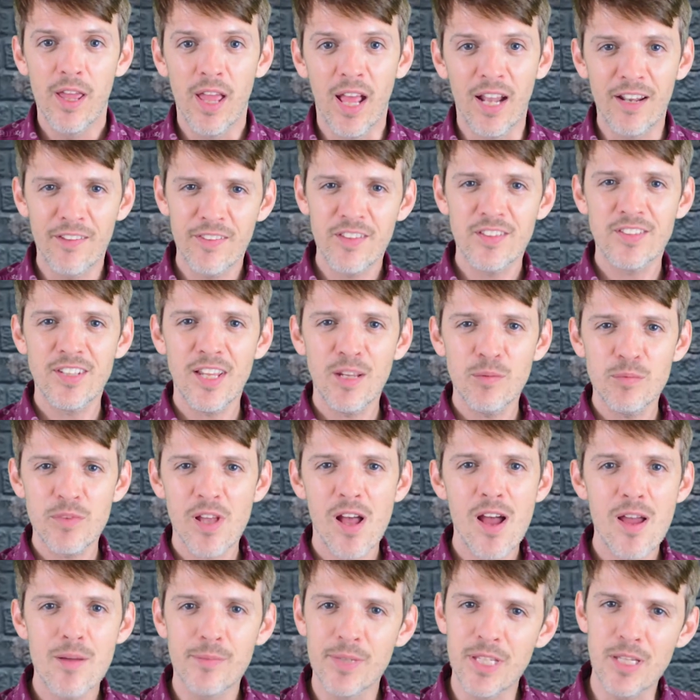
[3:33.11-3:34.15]
and at the same
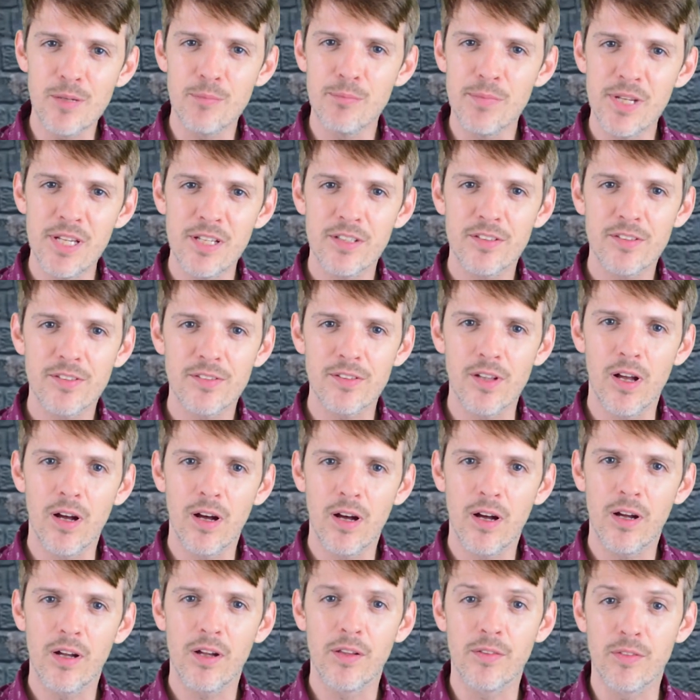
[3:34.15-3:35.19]
time, he meets
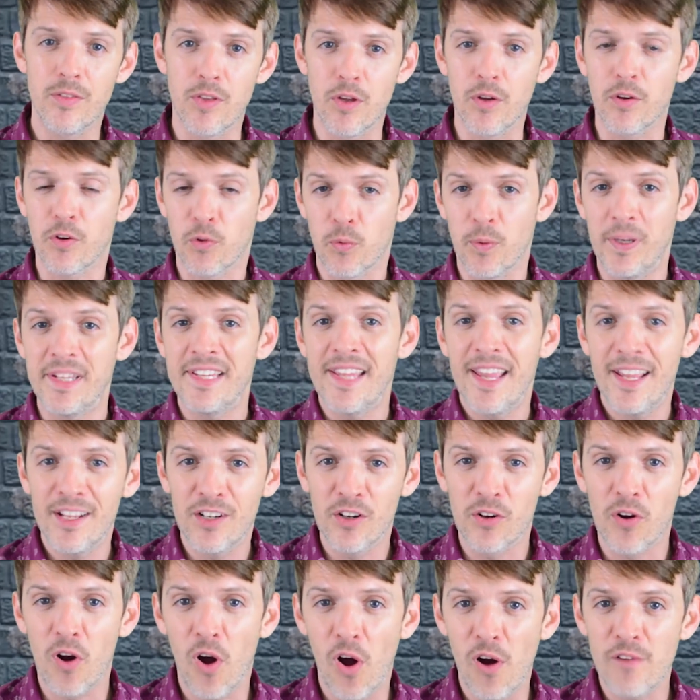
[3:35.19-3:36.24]
the
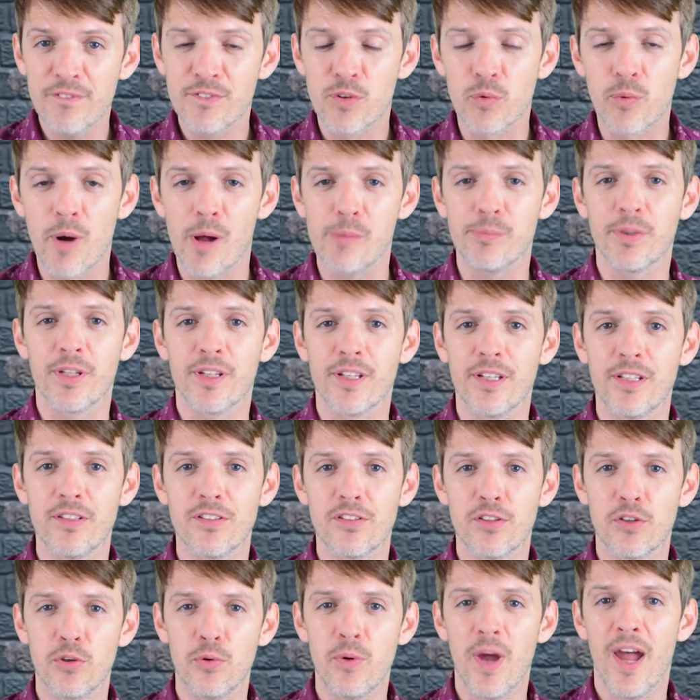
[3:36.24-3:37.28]
creator of the
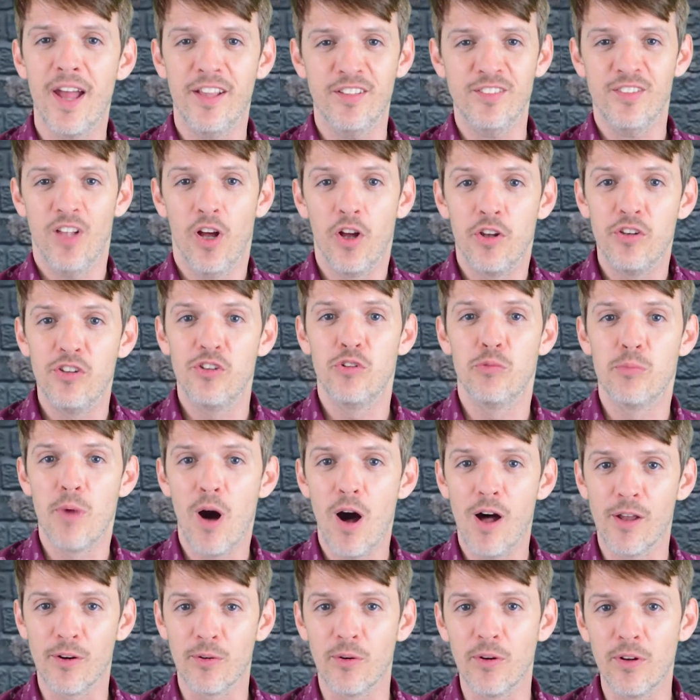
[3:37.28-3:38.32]
replicants, who has a new
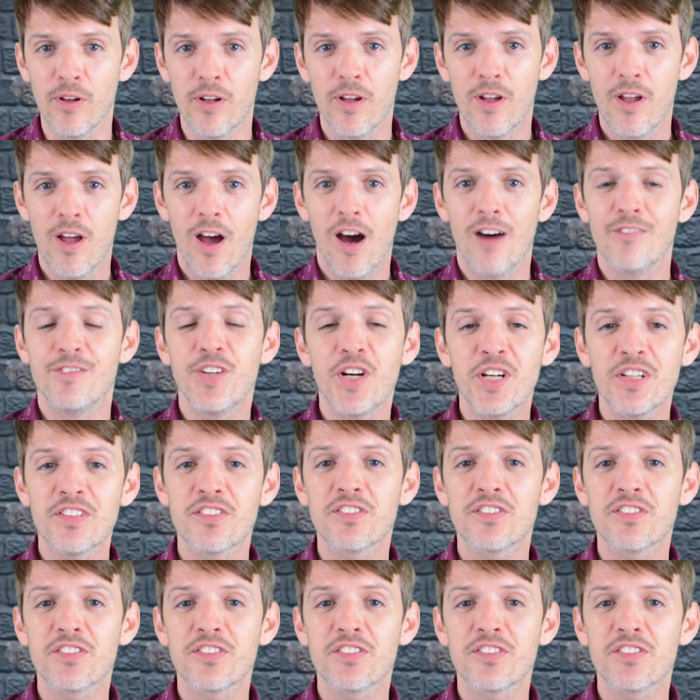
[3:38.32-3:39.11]
model, a very